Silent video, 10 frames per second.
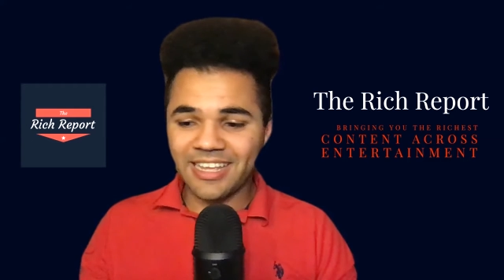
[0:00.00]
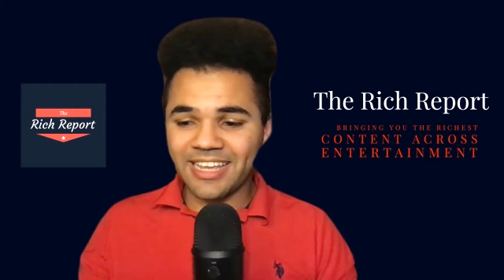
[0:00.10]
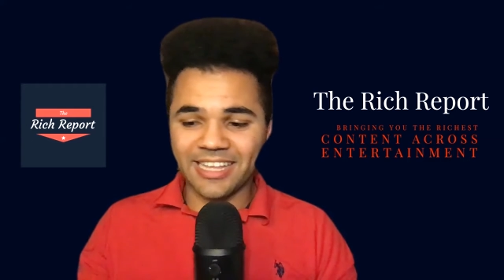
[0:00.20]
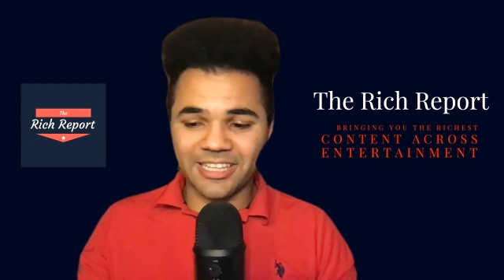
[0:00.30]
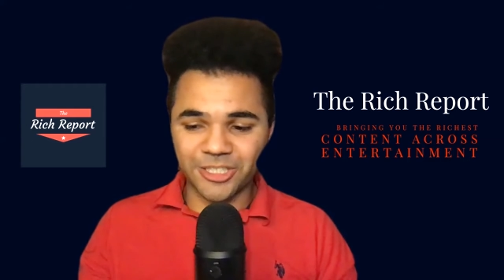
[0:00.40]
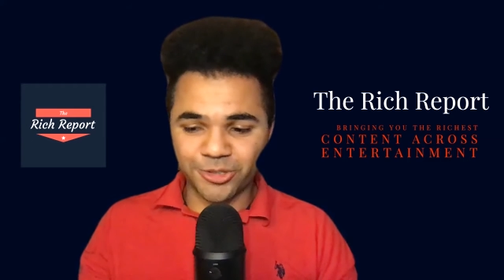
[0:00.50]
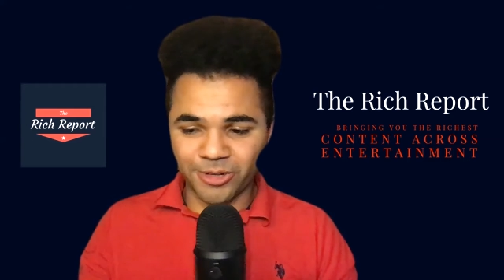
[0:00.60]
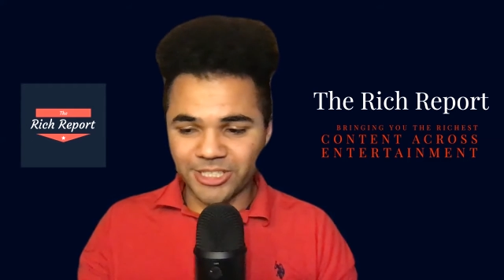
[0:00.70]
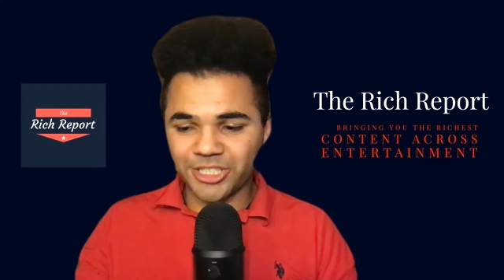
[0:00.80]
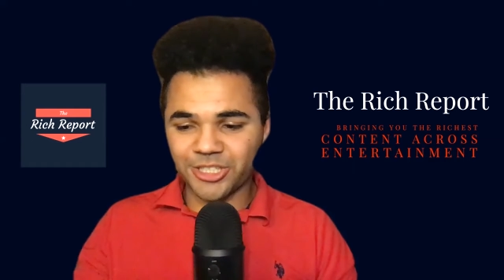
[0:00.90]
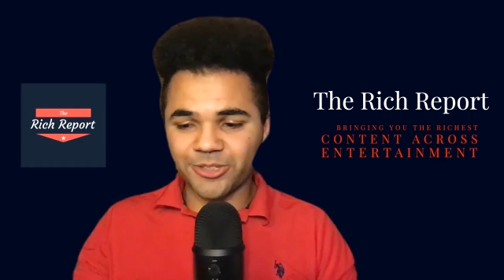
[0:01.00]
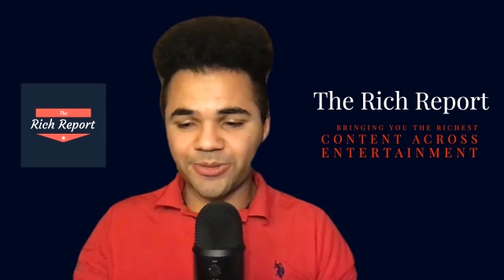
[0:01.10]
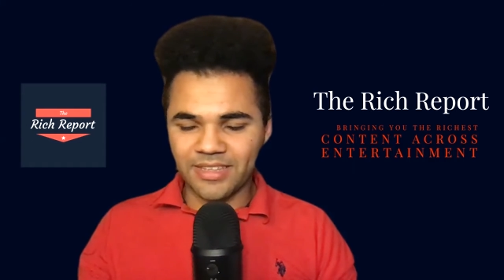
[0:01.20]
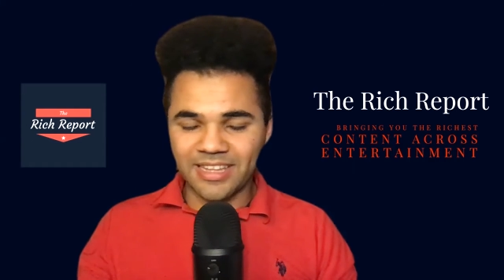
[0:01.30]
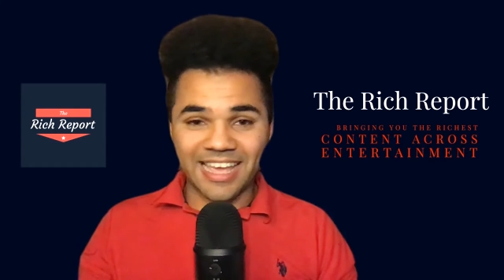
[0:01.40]
in the short shoot.
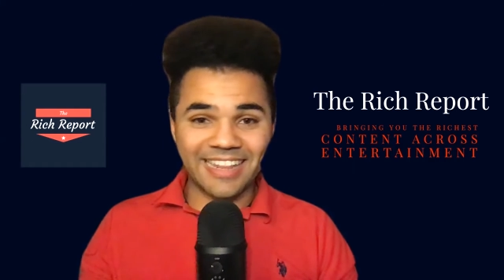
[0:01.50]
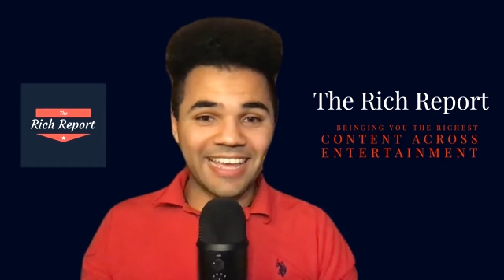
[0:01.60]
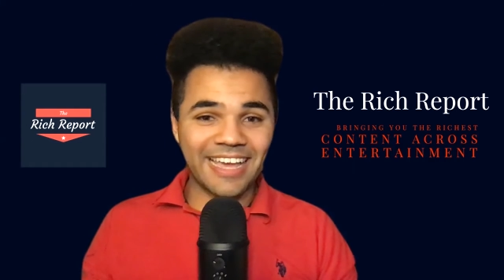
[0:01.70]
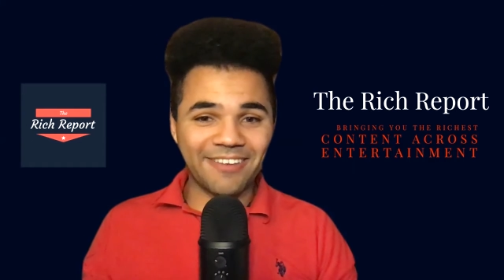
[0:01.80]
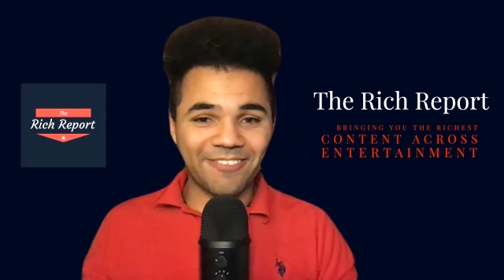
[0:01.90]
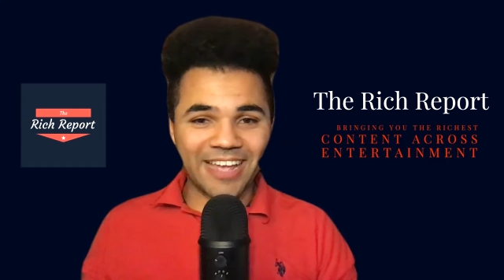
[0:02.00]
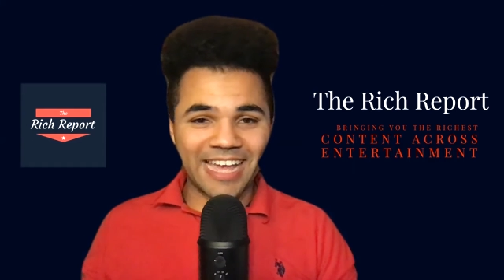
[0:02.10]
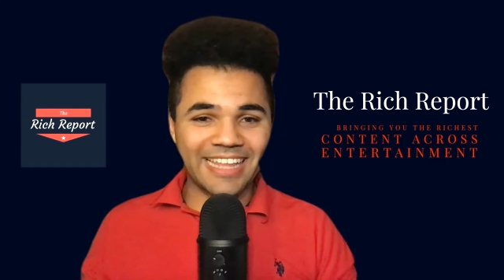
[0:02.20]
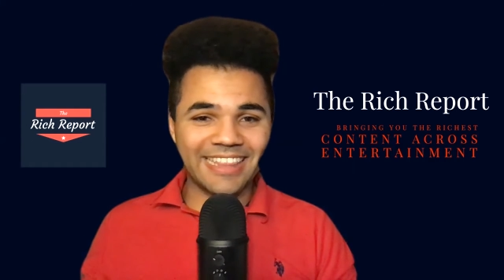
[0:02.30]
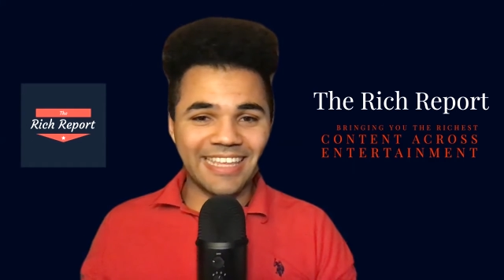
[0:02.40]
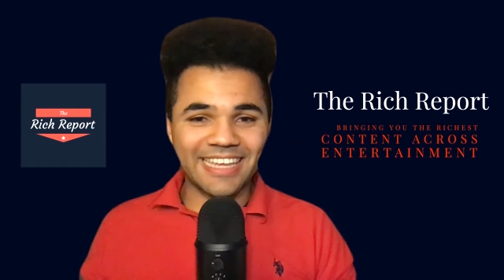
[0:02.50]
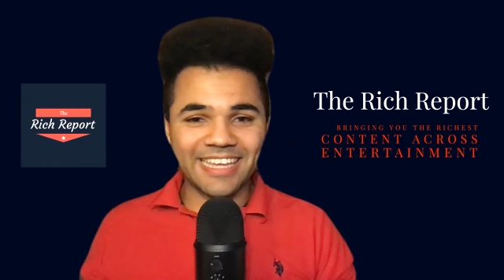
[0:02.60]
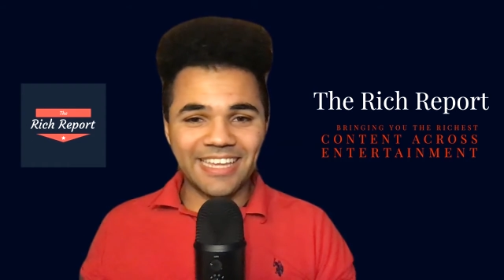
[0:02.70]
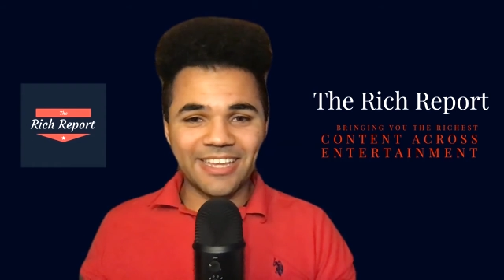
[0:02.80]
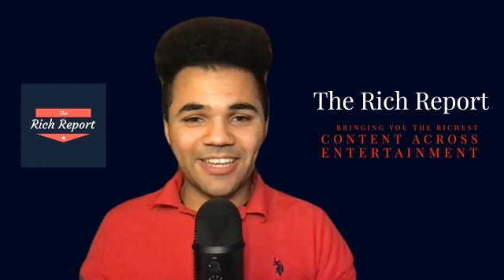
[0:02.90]
And then we had
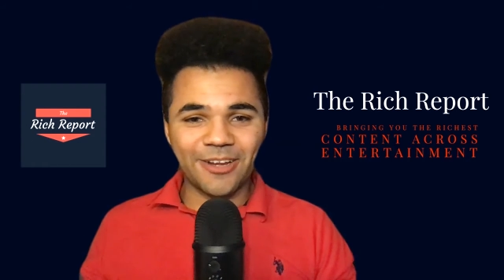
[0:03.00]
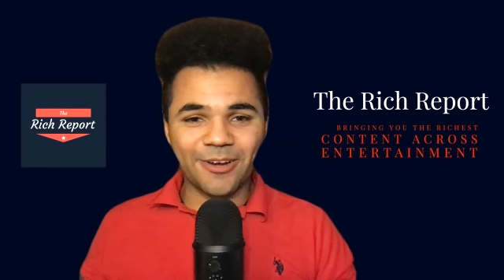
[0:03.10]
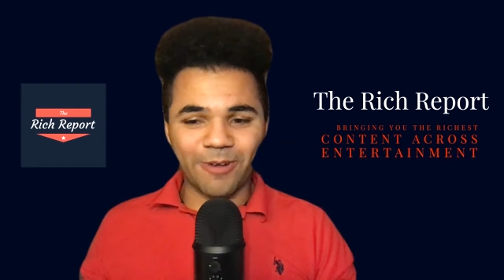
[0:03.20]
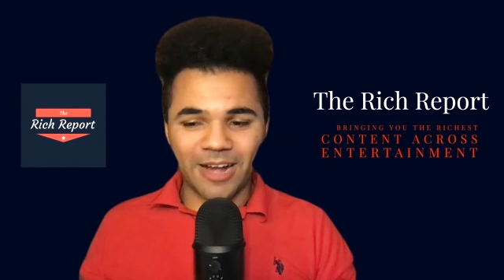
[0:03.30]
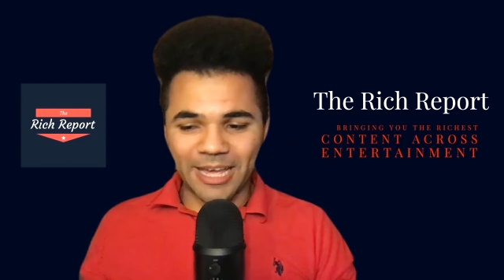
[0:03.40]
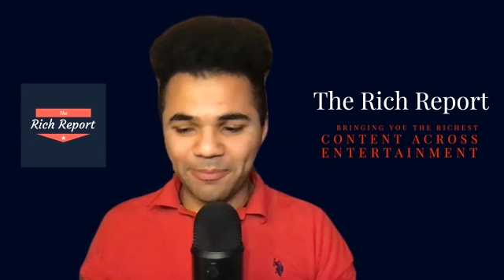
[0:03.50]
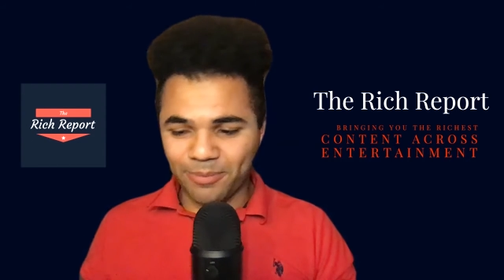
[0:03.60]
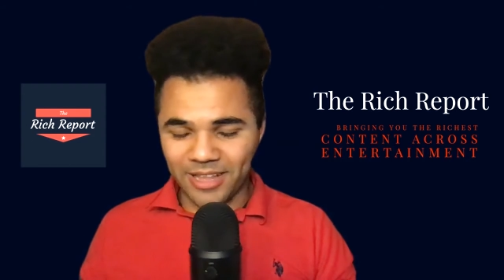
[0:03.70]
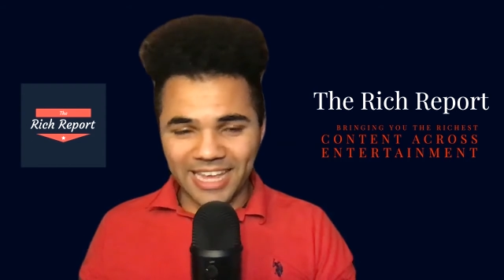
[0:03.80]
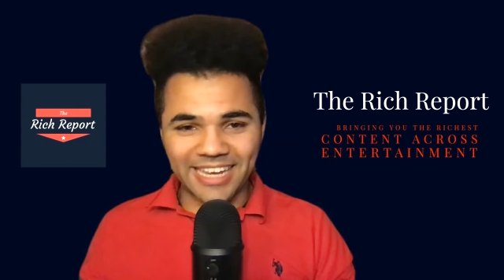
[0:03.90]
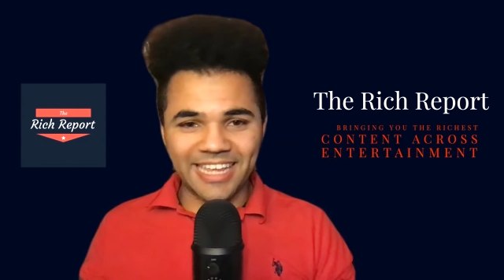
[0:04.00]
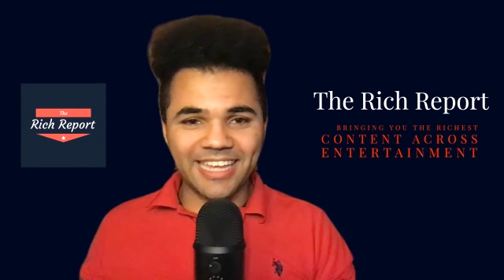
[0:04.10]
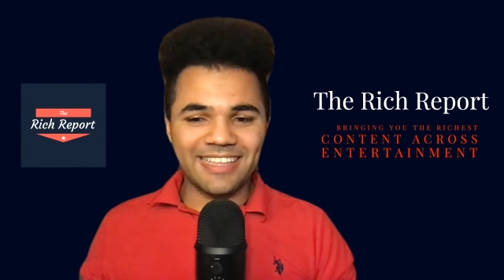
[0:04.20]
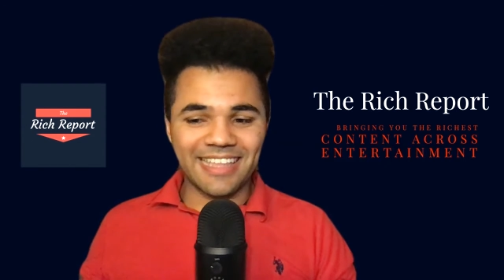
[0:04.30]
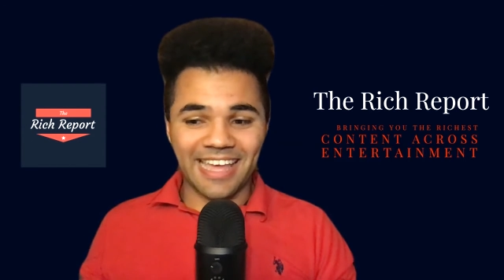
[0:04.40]
the Ryan
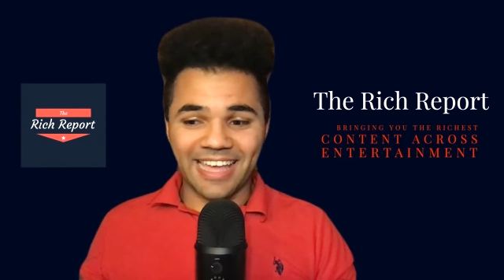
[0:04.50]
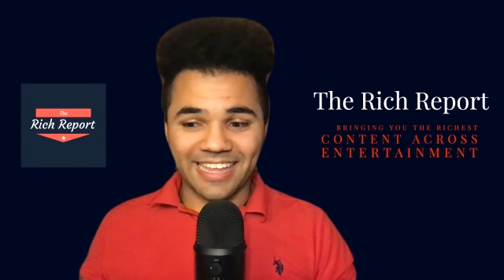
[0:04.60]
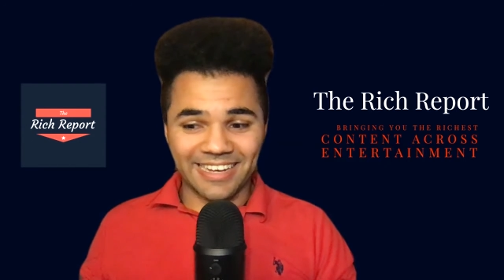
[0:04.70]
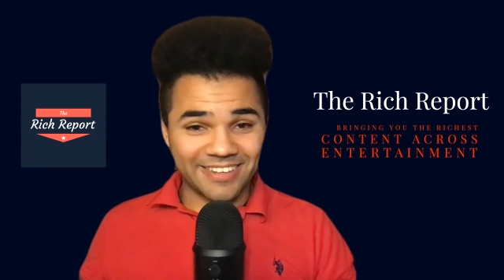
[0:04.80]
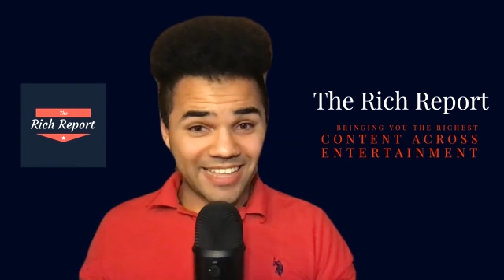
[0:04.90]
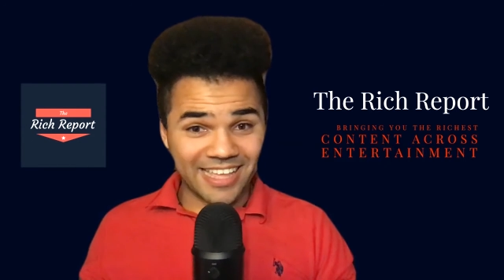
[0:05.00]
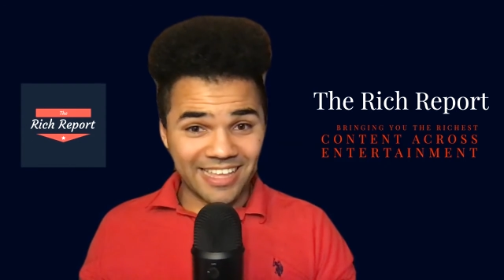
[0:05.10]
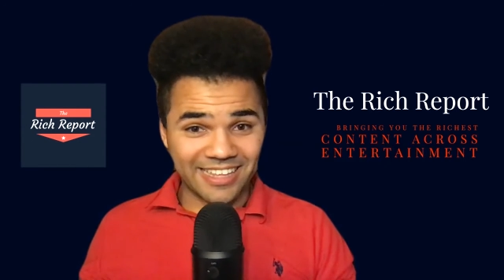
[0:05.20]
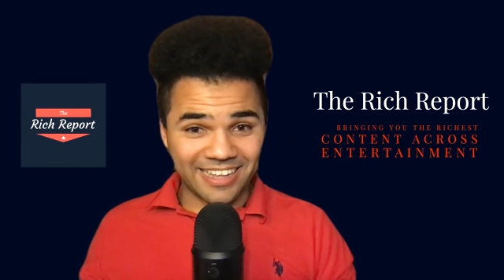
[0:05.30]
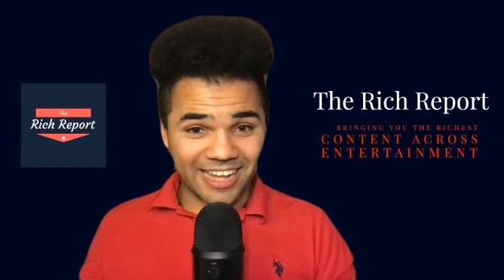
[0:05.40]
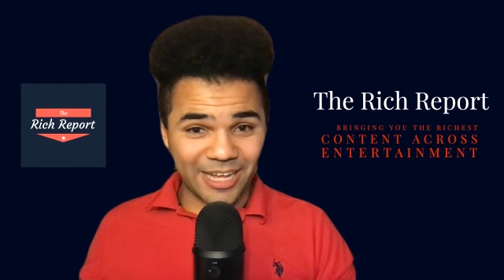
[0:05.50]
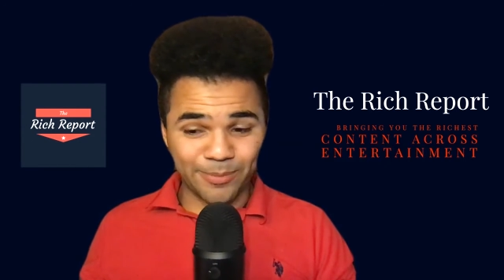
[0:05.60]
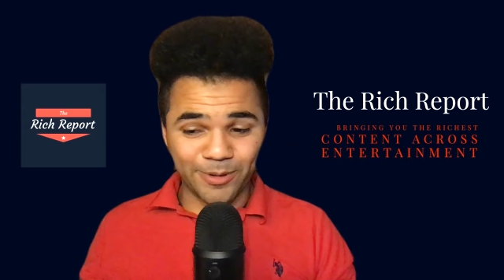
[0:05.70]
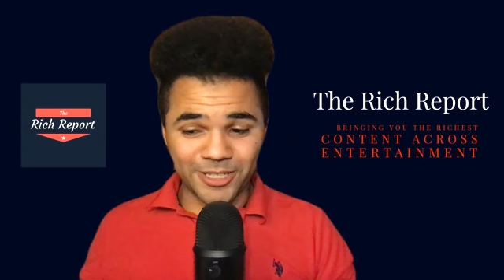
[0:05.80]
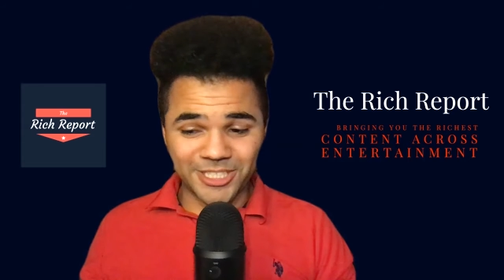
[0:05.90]
Blaney and Kyle
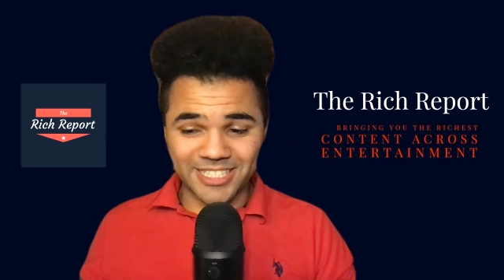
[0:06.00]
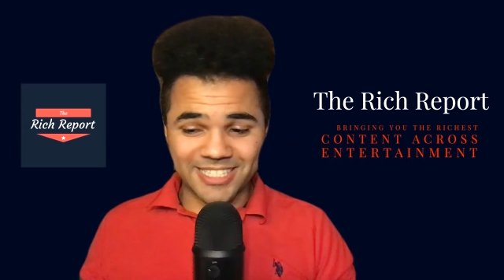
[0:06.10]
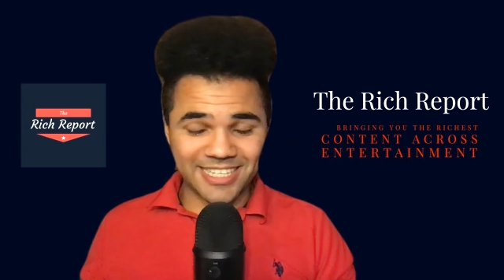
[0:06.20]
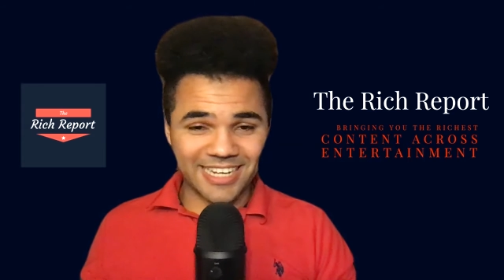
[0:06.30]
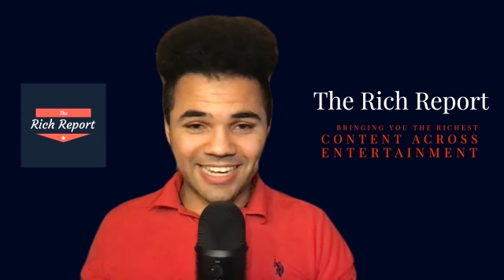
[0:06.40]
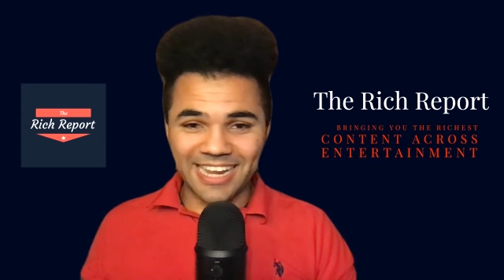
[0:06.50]
Busch incident.